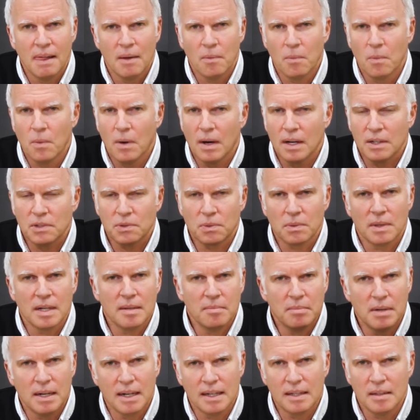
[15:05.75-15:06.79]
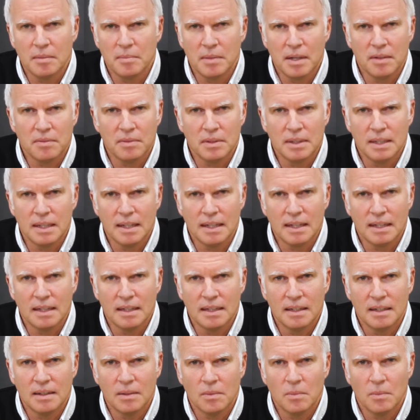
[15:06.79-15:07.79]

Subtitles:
walks right by them every night.